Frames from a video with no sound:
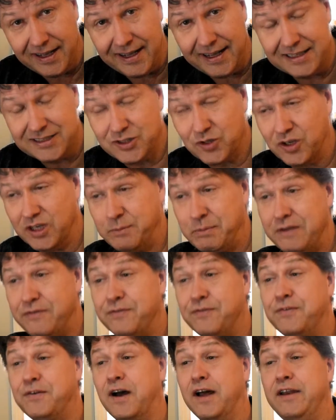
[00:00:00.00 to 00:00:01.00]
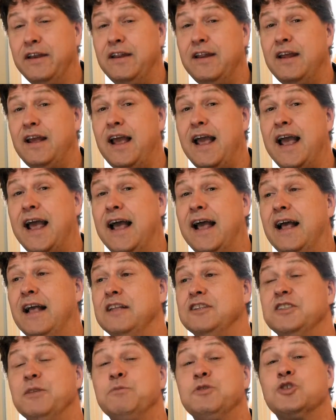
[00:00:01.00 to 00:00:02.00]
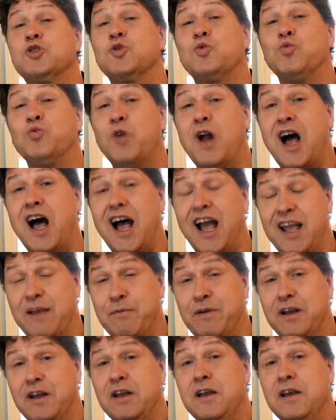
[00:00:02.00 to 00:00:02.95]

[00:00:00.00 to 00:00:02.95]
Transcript: It's going to be fun, and subscribe.